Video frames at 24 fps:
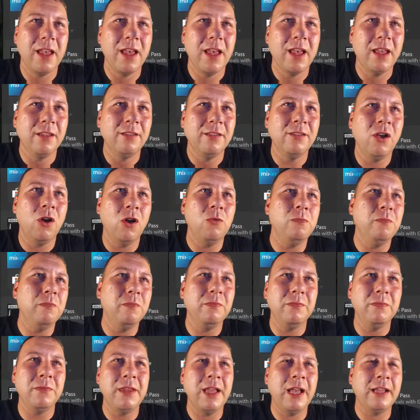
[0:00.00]
So
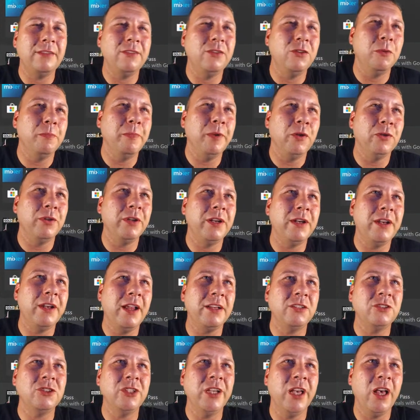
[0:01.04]
that's your build in a
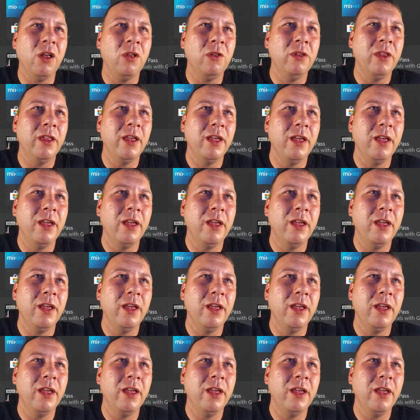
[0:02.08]
nutshell.